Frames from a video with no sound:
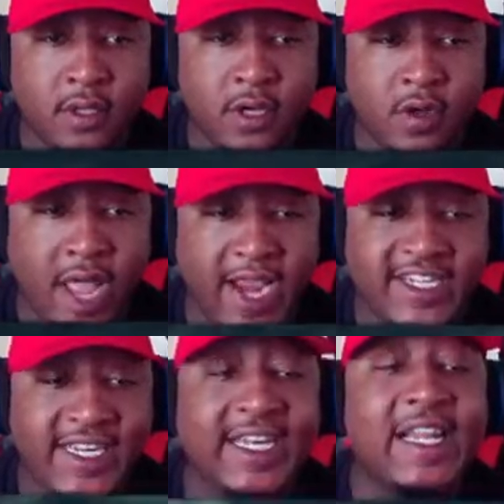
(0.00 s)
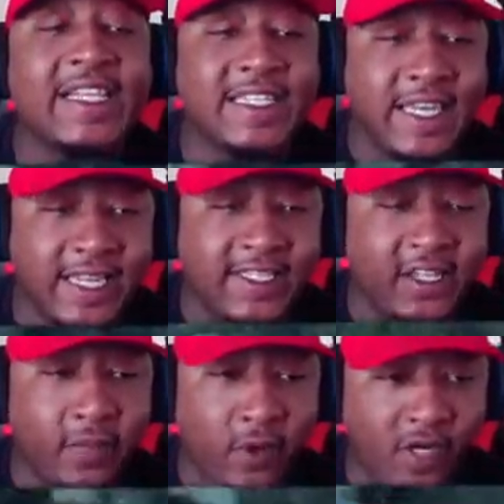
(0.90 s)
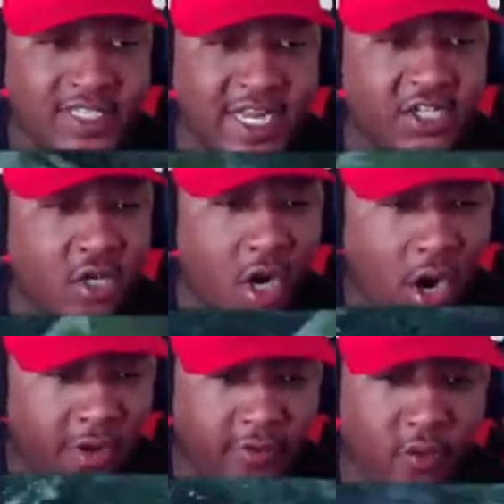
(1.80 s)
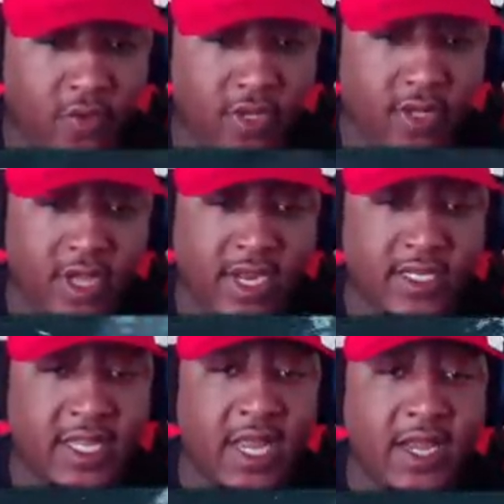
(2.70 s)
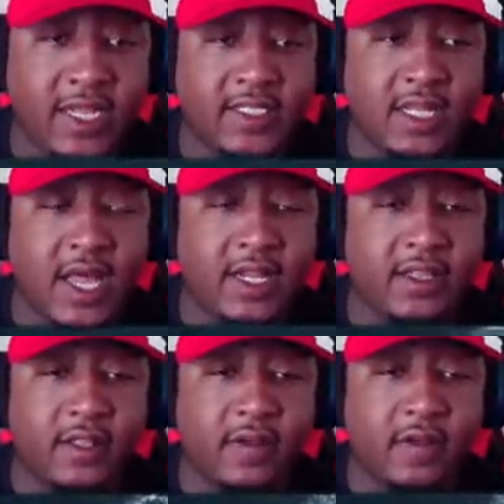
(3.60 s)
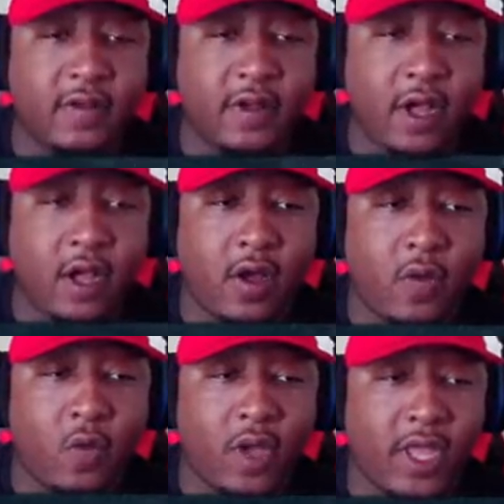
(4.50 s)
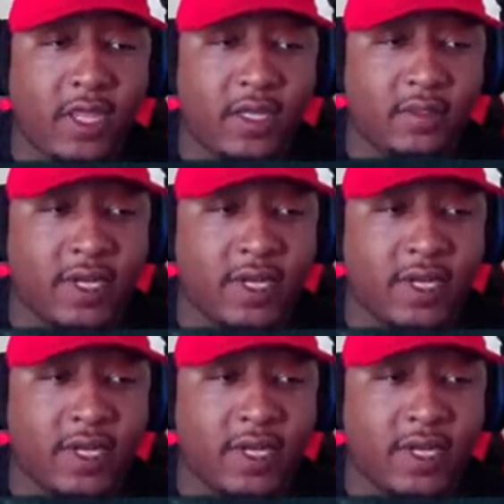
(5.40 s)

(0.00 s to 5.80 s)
You know, actually listening to the person that you're arguing with, because that that's a lot of um, way.